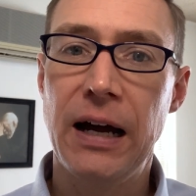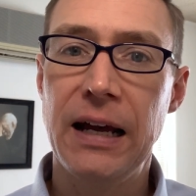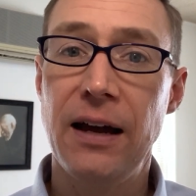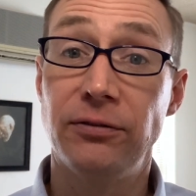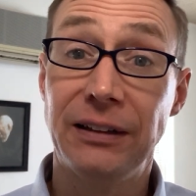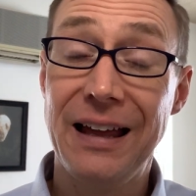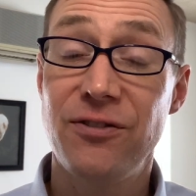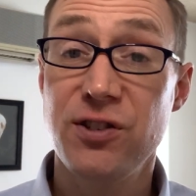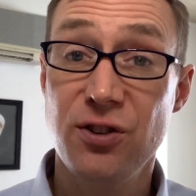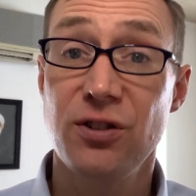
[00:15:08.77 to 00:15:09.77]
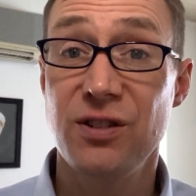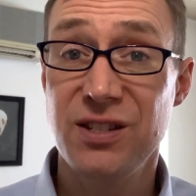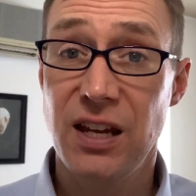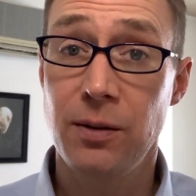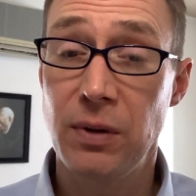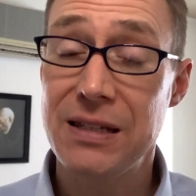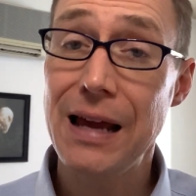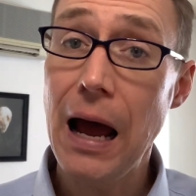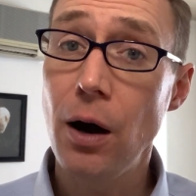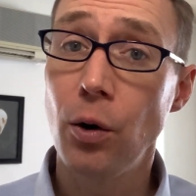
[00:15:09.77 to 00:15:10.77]
I have left certain segments
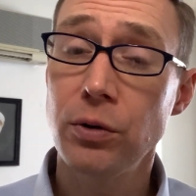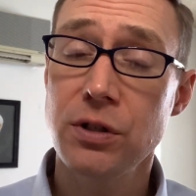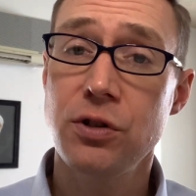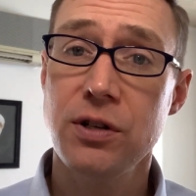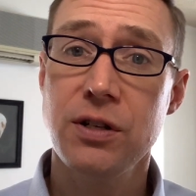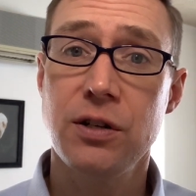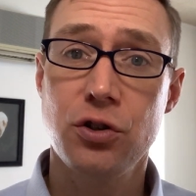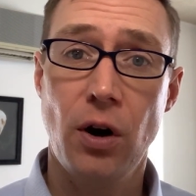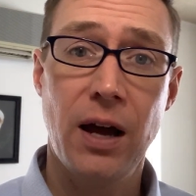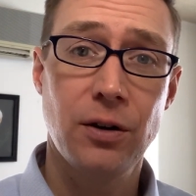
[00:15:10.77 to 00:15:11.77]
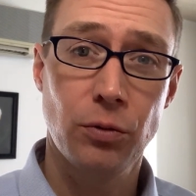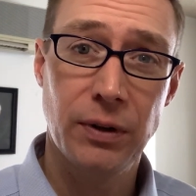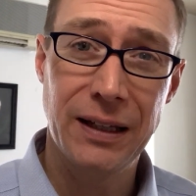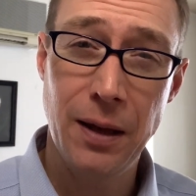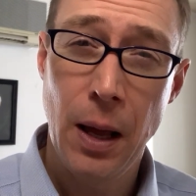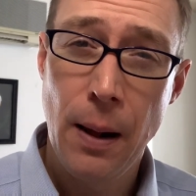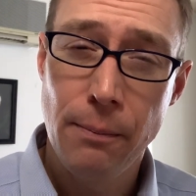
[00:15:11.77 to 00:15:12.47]
out just to try to really